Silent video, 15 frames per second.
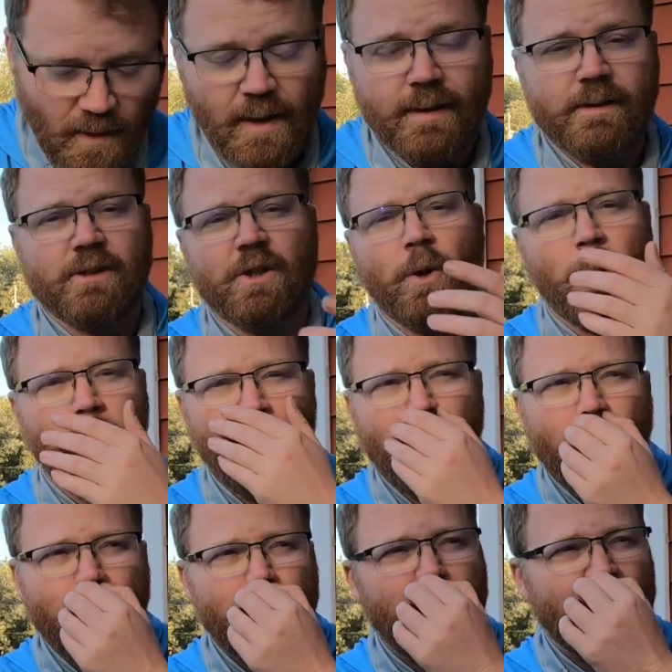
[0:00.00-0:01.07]
All right, so
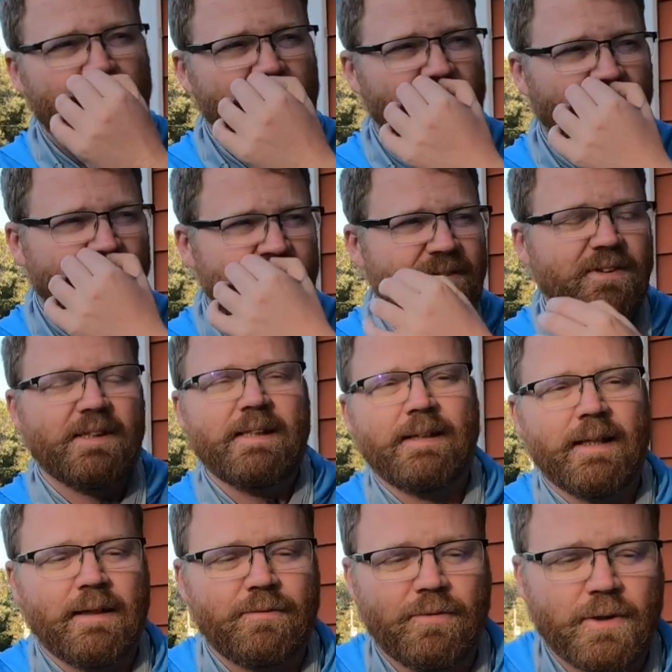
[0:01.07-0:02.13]
now that you guys have seen
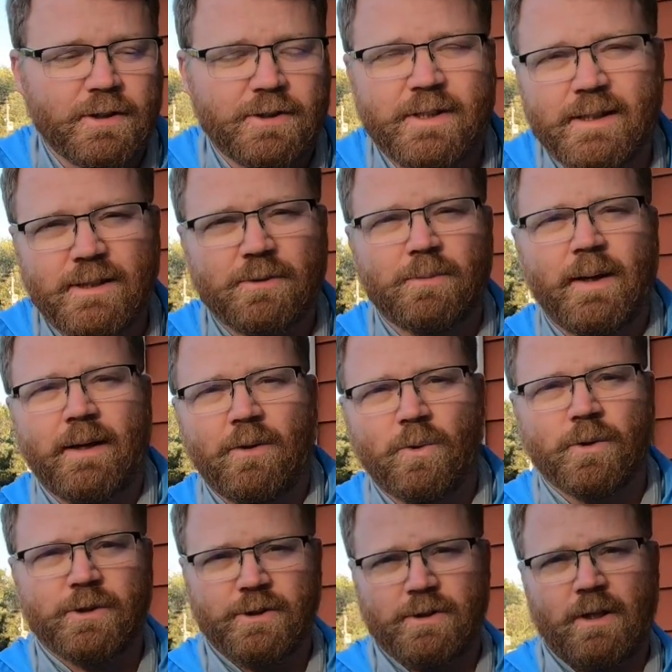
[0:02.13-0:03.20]
that footage, that's a red
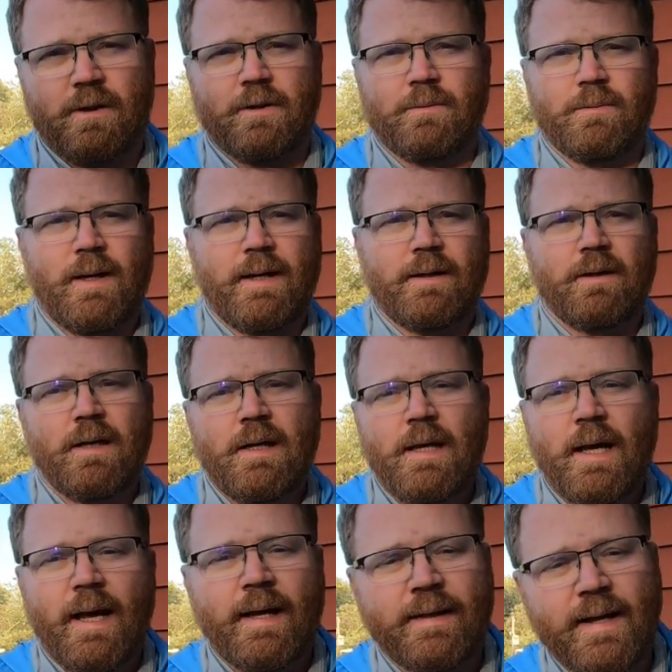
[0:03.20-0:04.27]
horse sucker, right?
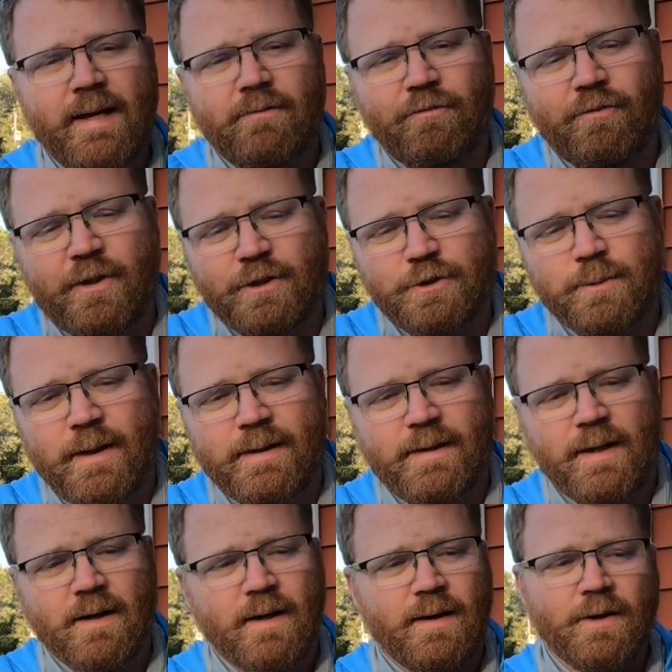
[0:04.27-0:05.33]
And that fish right
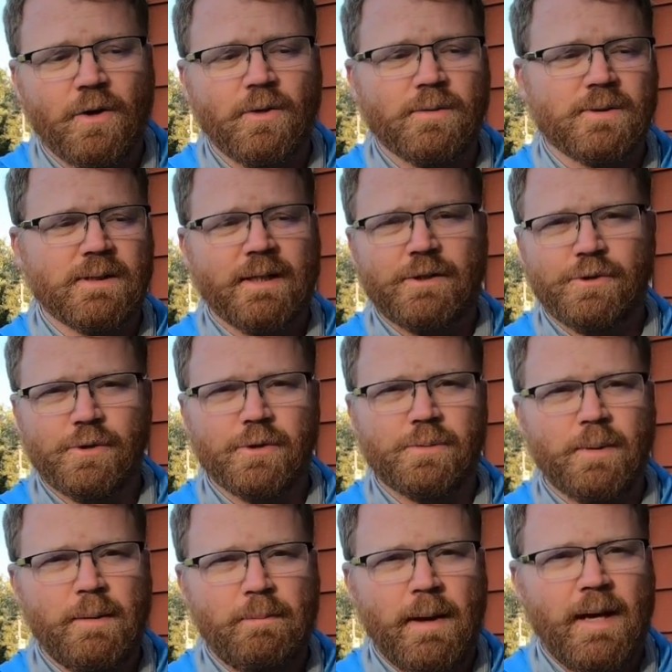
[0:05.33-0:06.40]
there, I know it's like 2 or
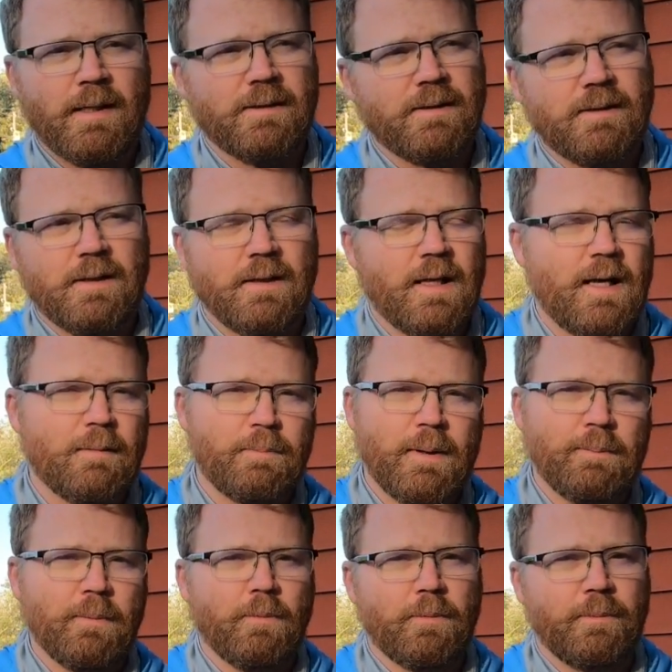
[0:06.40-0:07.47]
3 pounds. A lot of
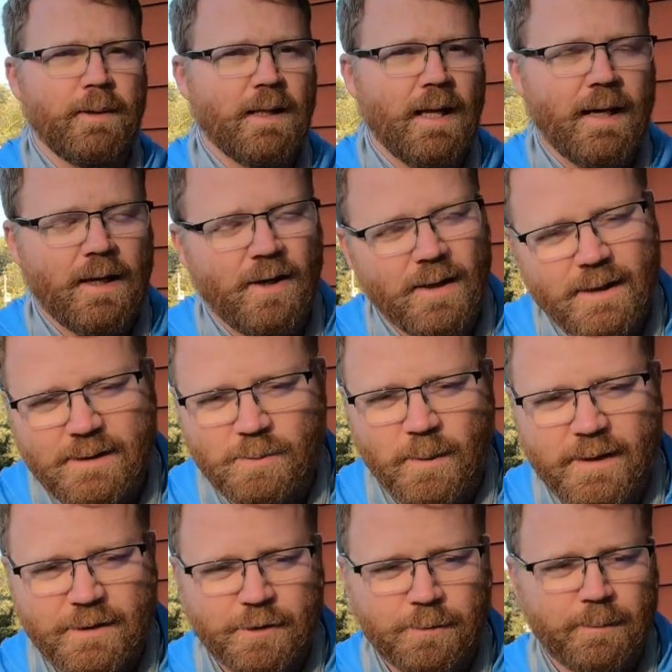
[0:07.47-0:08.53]
people would be like, oh, that's
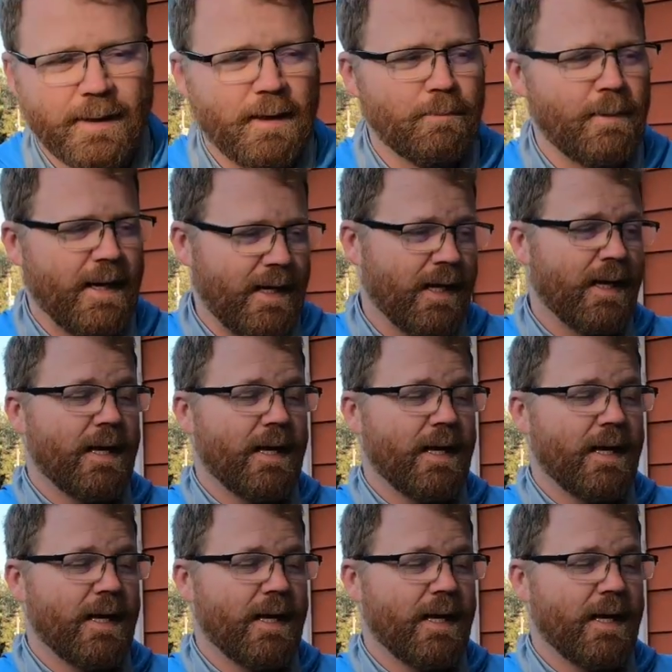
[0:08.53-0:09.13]
way too big a bait.